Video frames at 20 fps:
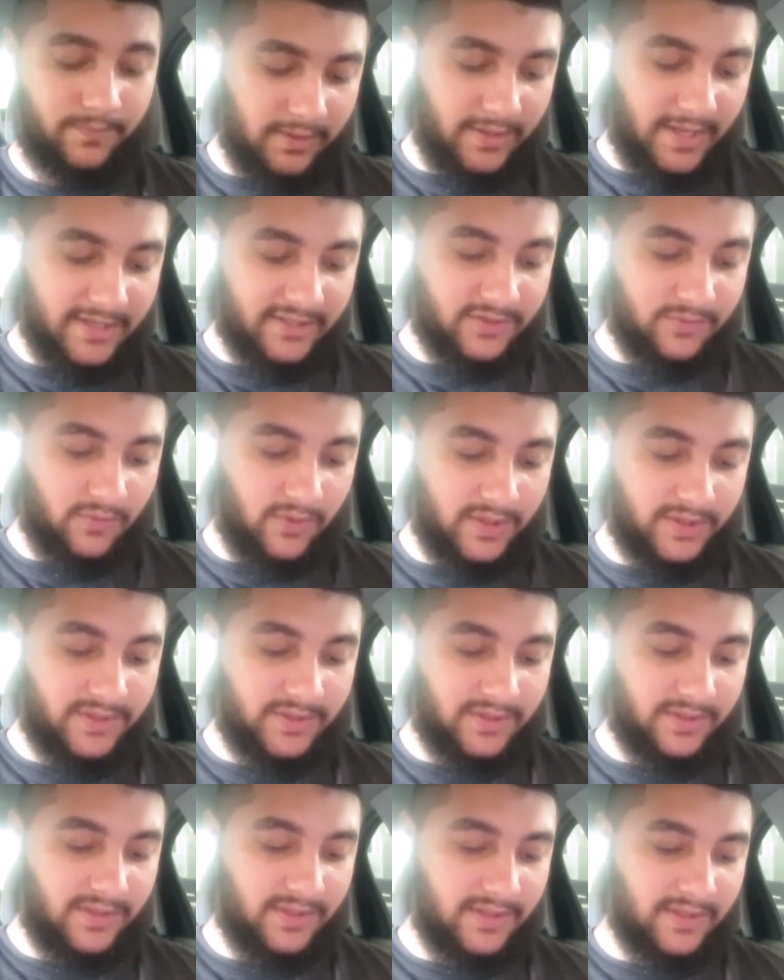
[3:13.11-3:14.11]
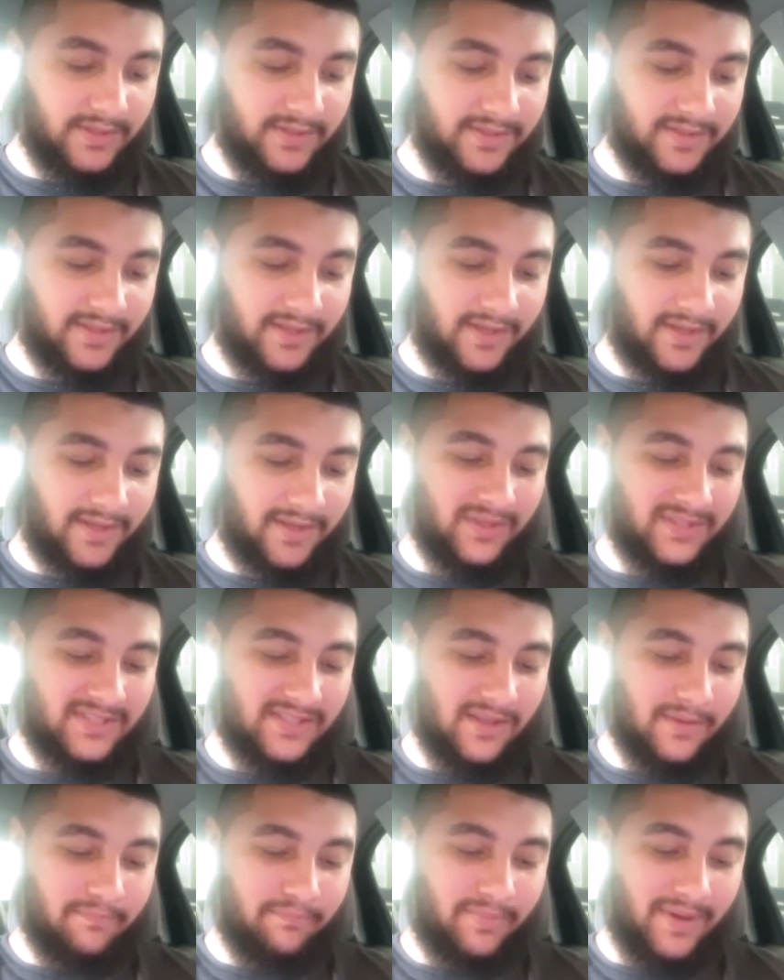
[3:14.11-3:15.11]
Next question is,
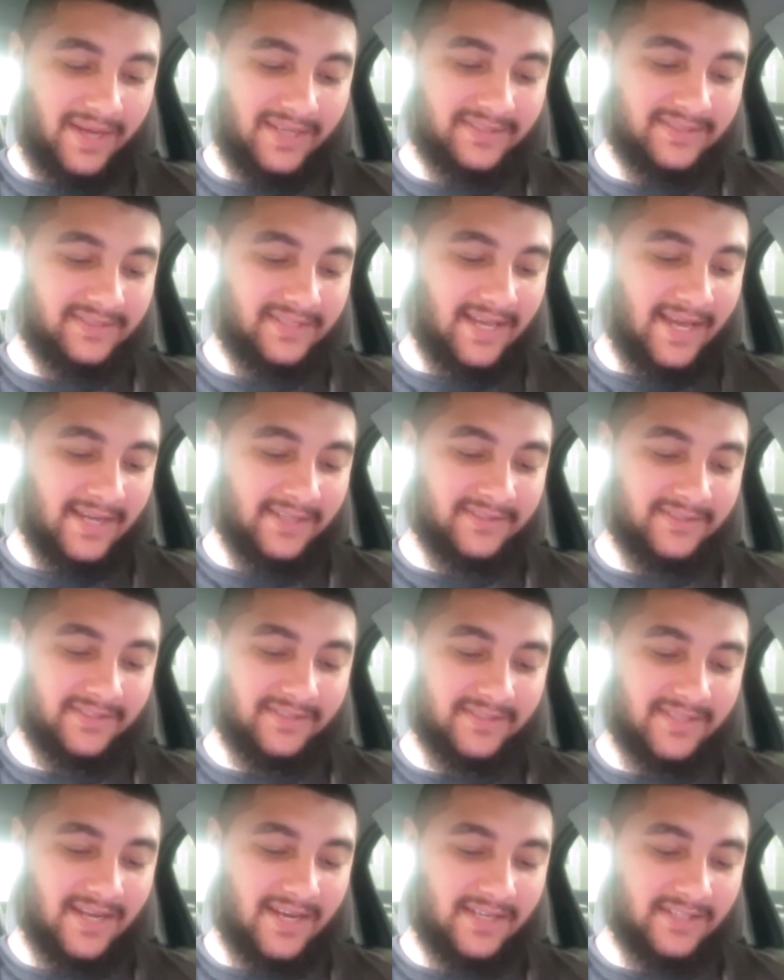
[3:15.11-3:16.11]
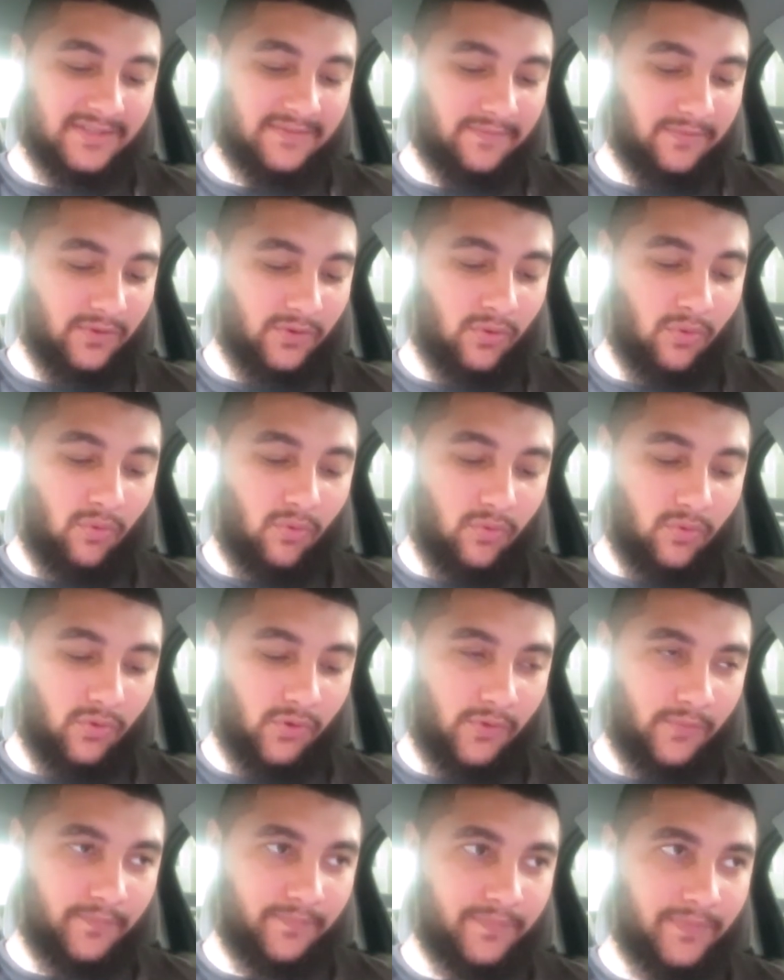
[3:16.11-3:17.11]
what's the best exercise for
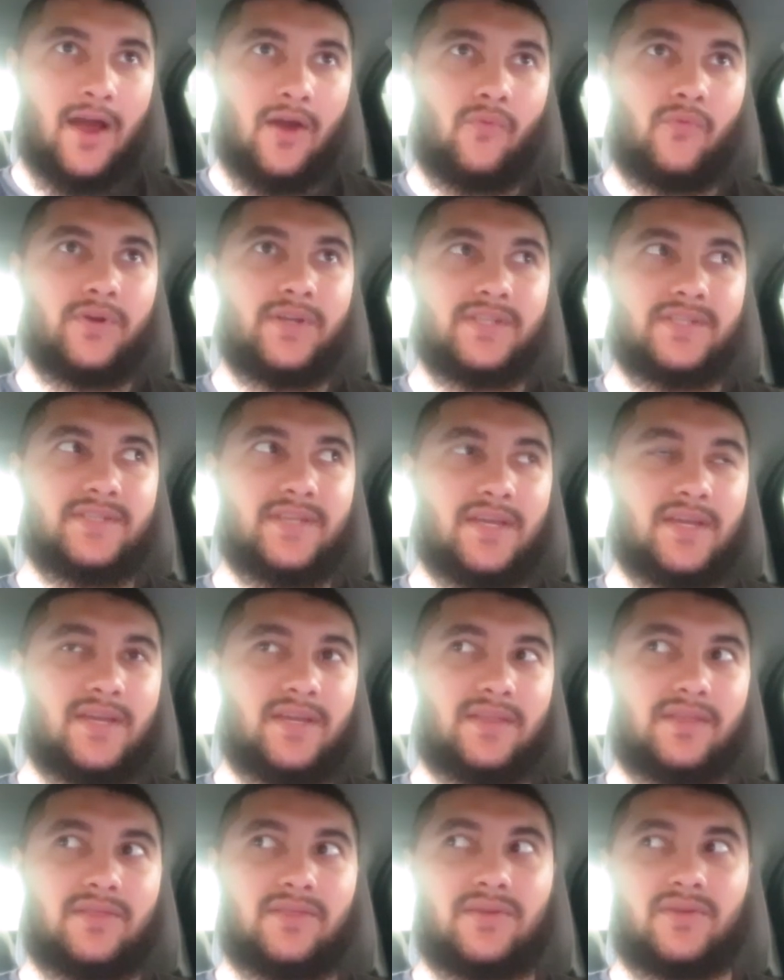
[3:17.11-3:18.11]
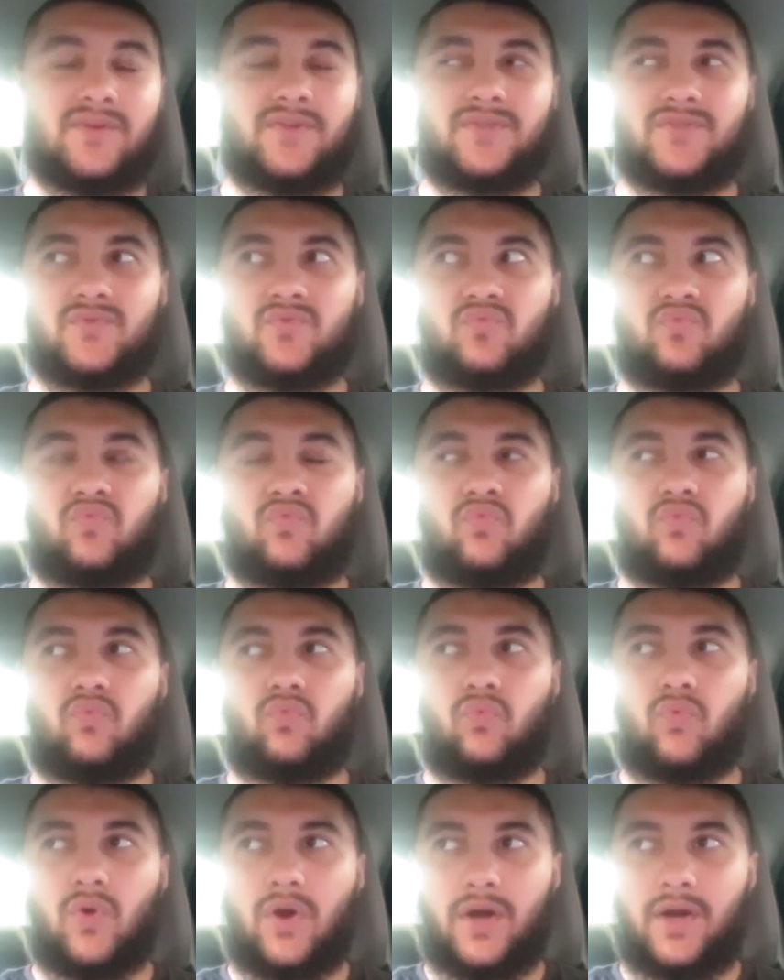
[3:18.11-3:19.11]
core? I wouldn't say there's
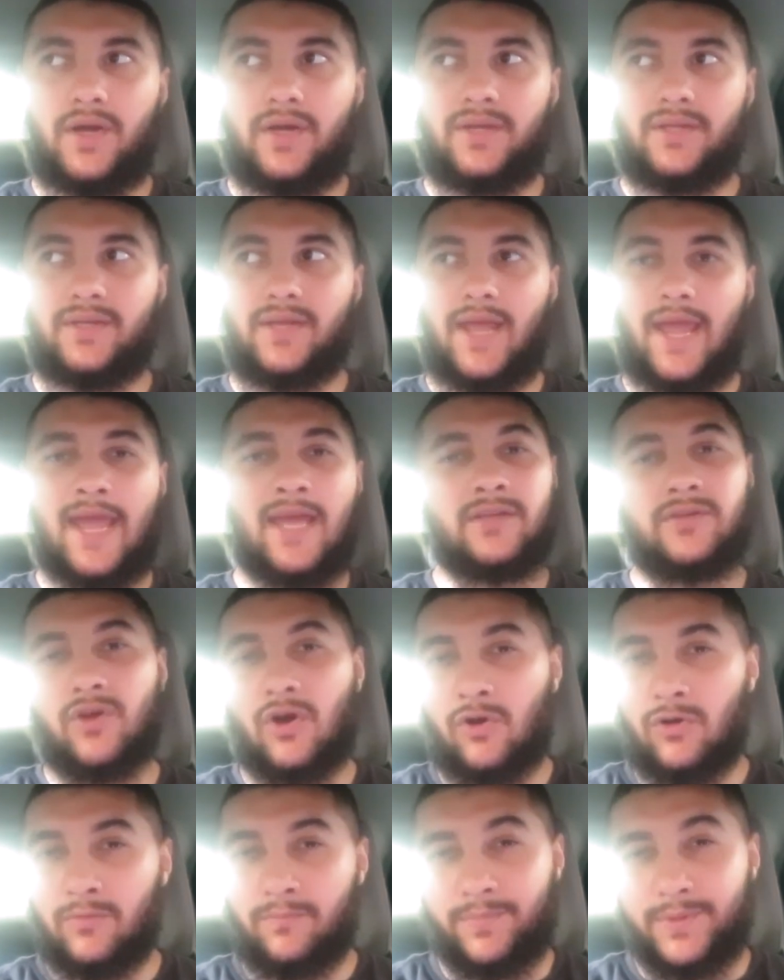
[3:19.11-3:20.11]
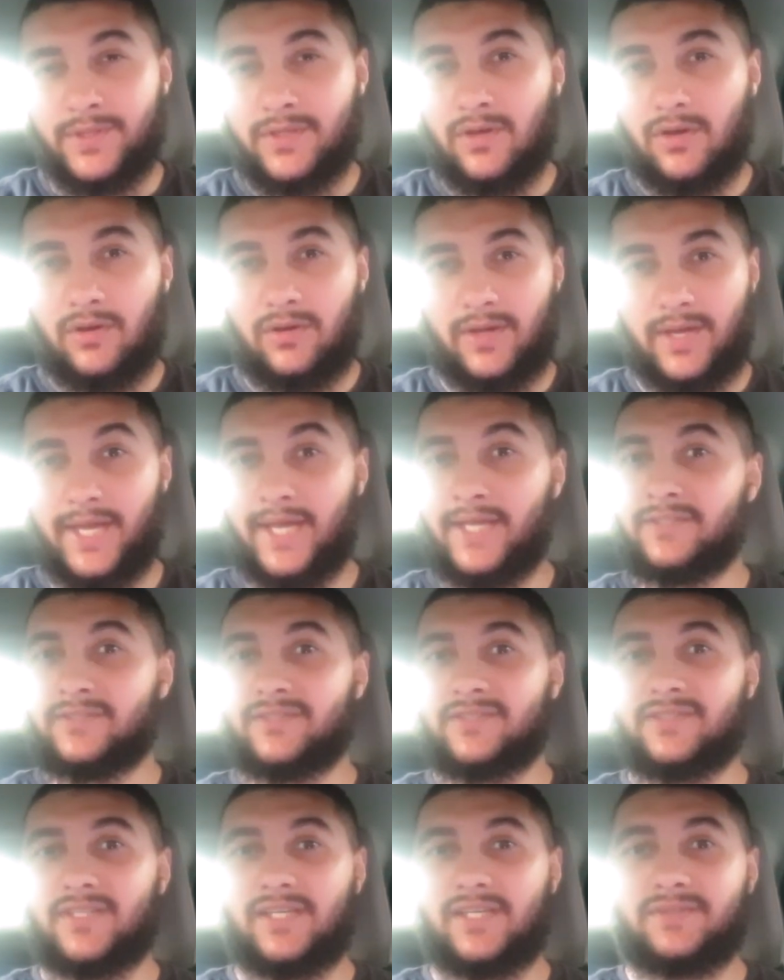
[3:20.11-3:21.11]
one end all be all
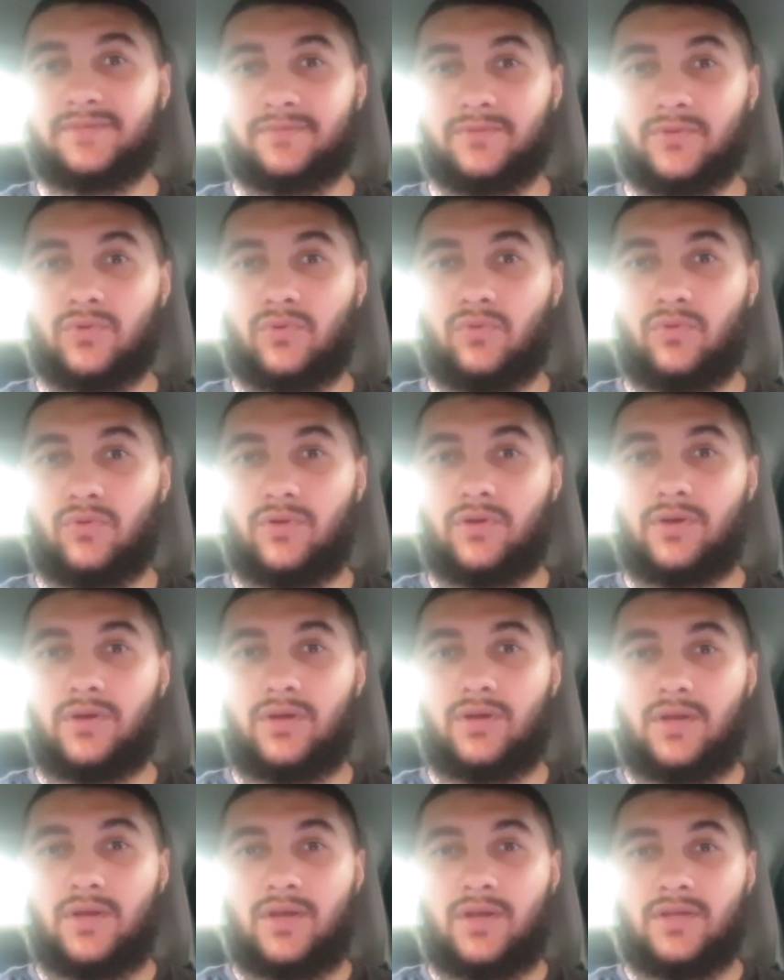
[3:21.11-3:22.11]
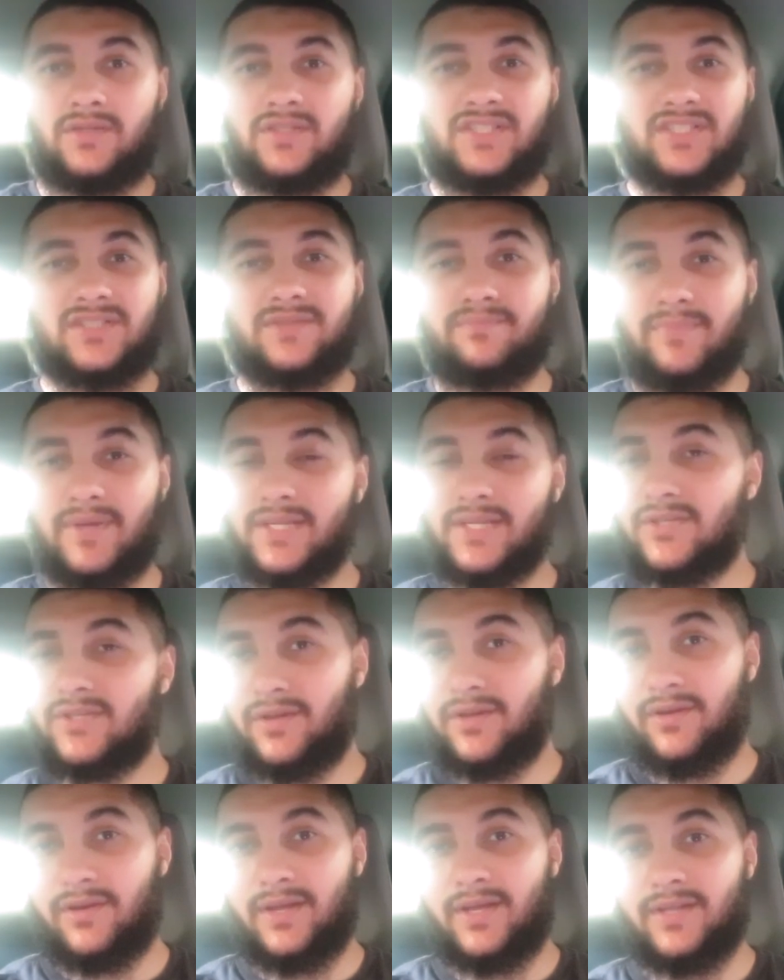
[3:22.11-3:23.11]
exercise for core. Just make
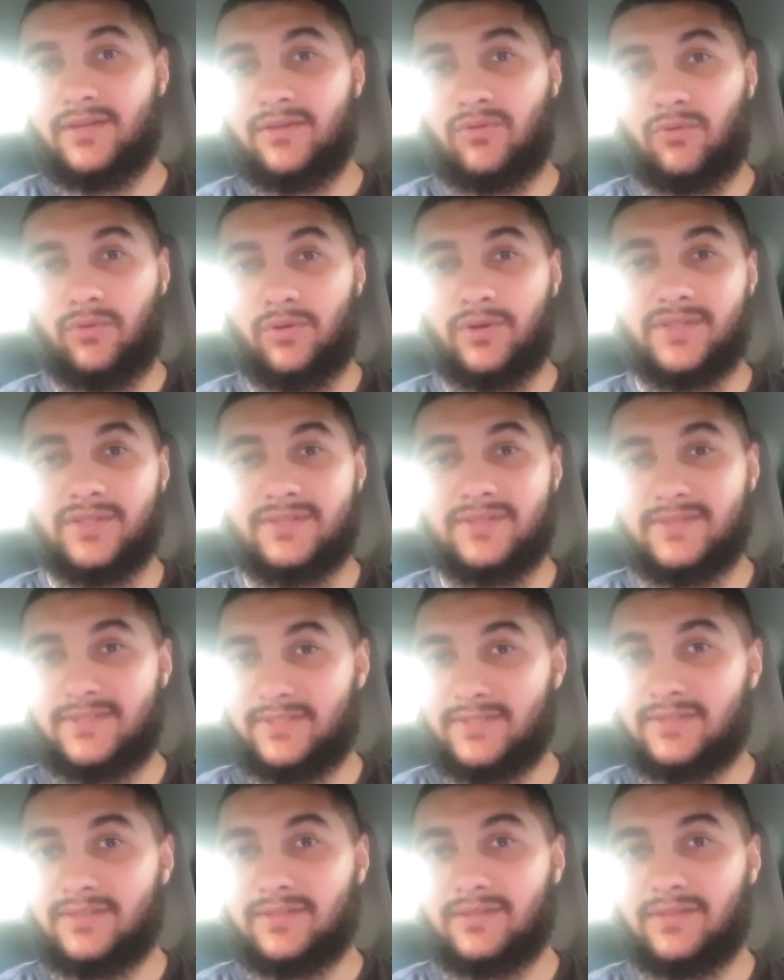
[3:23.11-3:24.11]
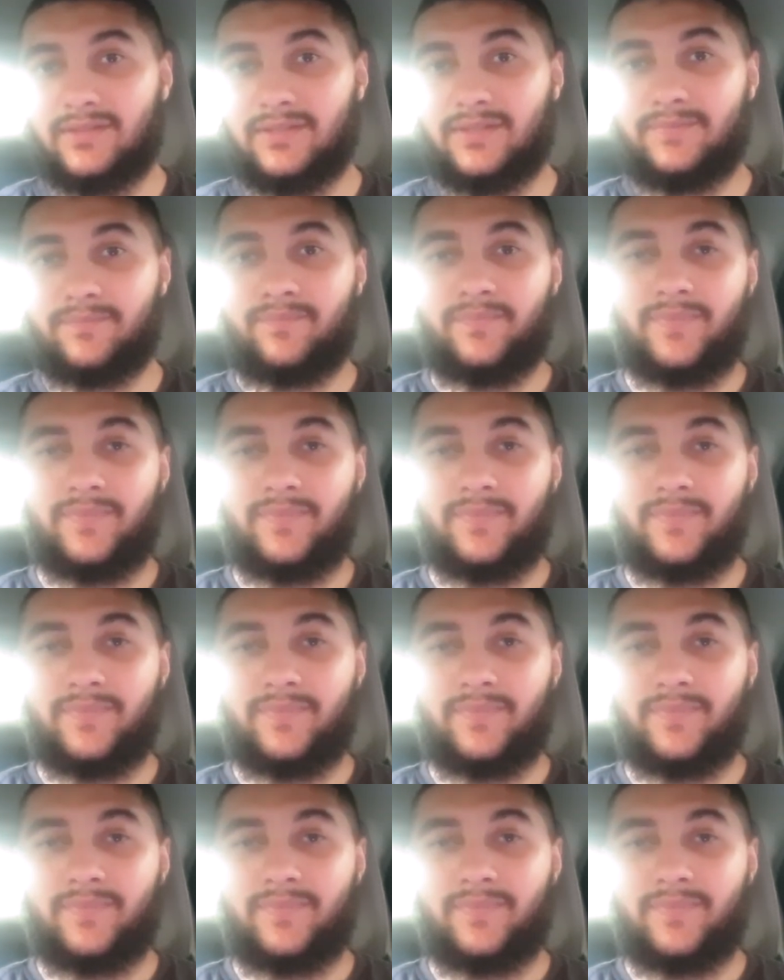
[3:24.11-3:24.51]
sure you're hitting core consistently.